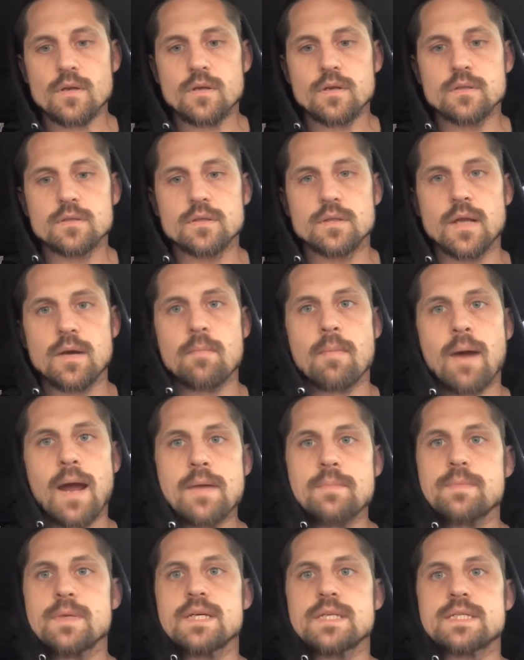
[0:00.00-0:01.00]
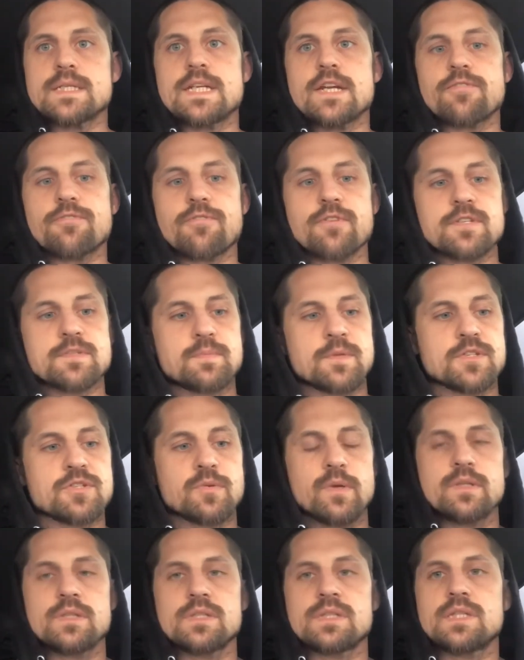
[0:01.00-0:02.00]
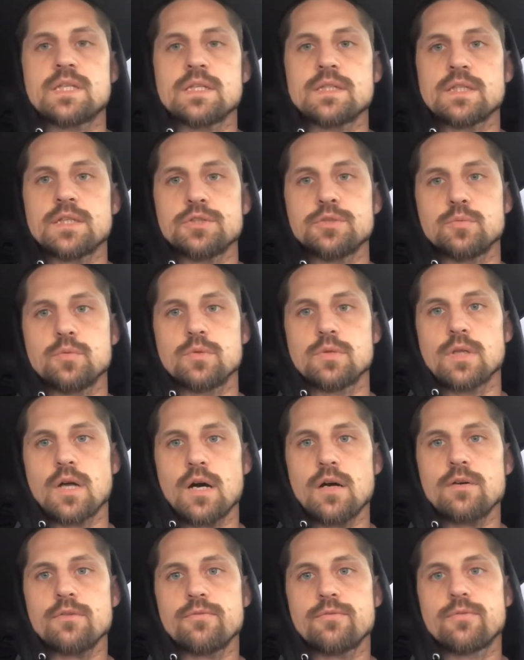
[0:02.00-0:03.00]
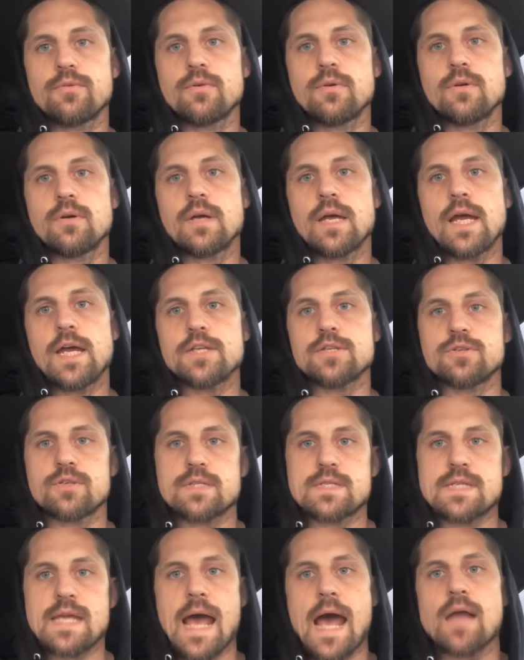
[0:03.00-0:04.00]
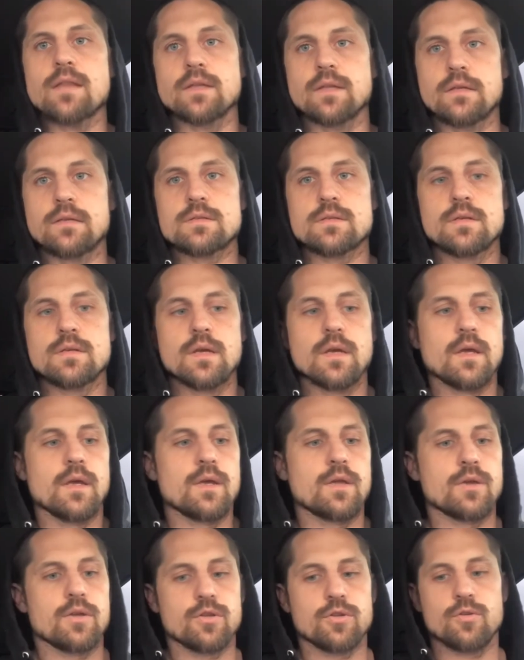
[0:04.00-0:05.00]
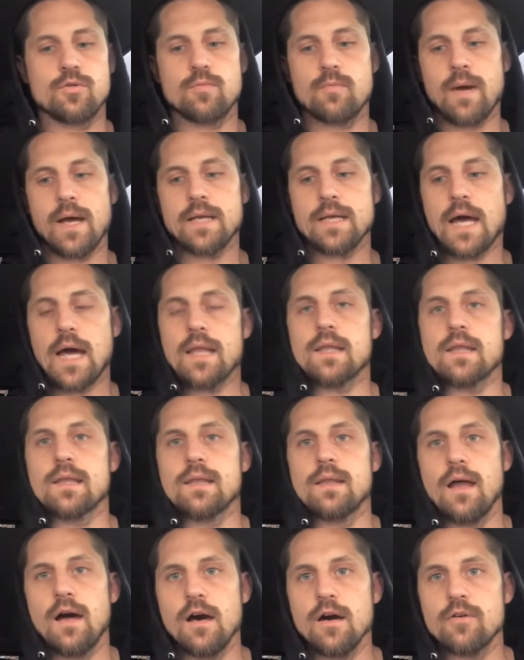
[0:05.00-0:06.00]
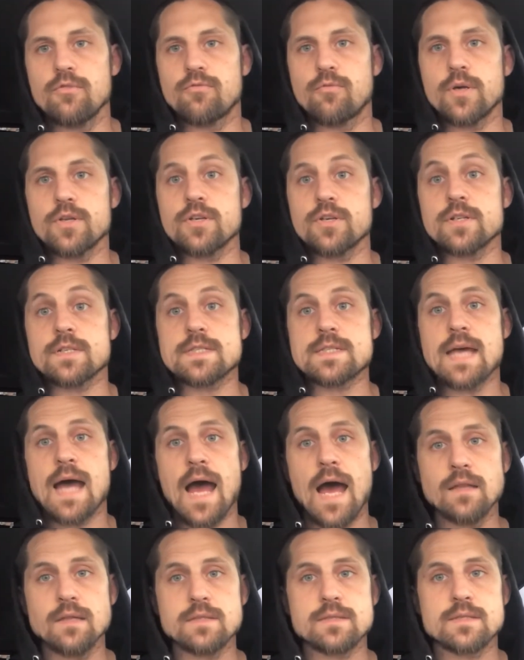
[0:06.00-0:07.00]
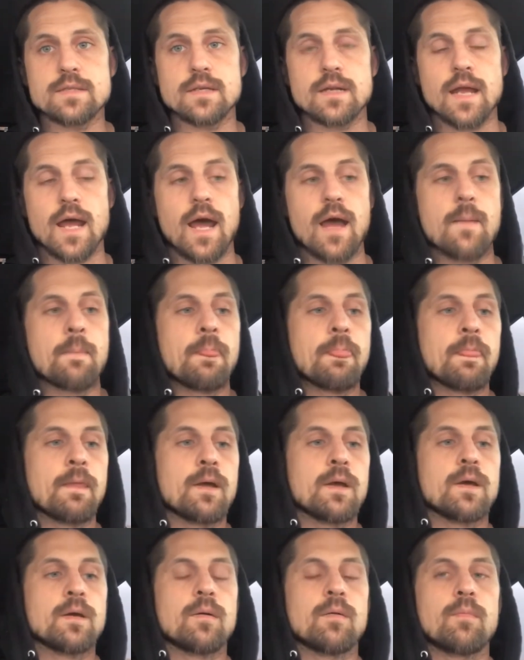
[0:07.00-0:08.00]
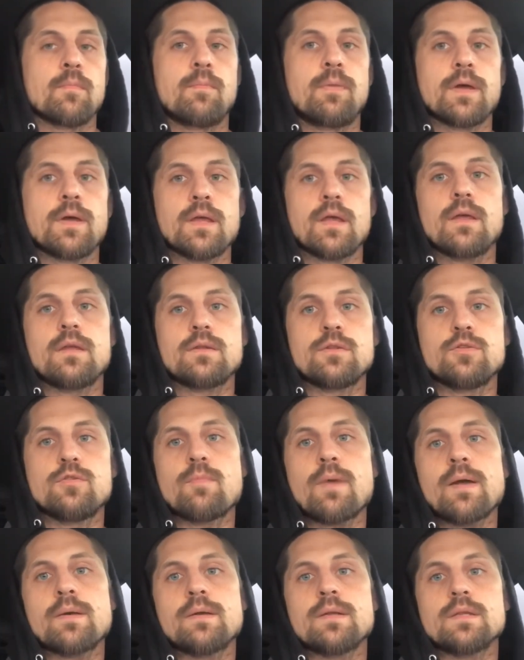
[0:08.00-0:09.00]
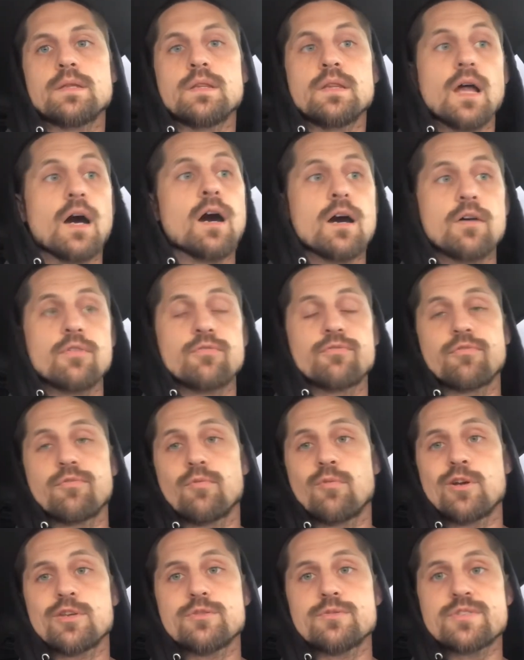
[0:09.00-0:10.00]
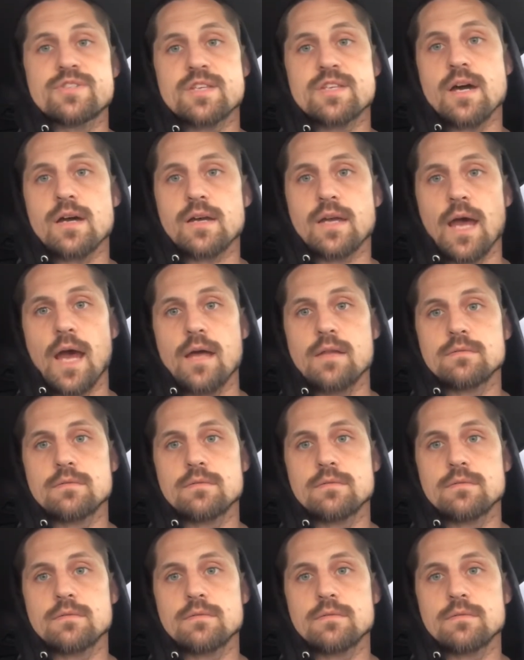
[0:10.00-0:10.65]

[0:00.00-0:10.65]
There might be a difference between the thing that you love and your talent. You might not love what you're talented at, but you might love what you suck at.